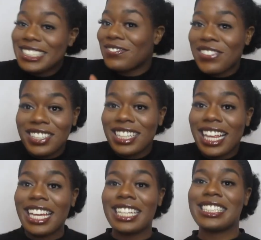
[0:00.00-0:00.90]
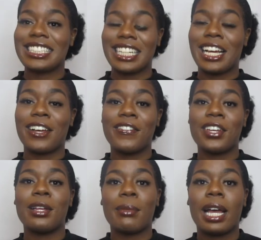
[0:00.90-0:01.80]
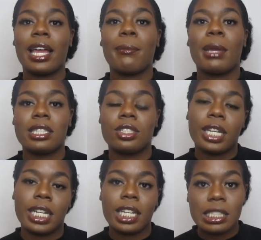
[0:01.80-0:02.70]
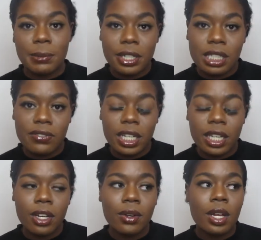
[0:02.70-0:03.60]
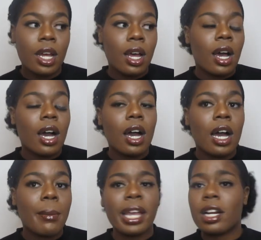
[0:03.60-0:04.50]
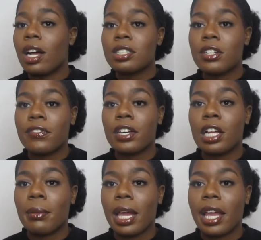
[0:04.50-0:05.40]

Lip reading: 50 likes and I'll film my basic training experience video. I can also film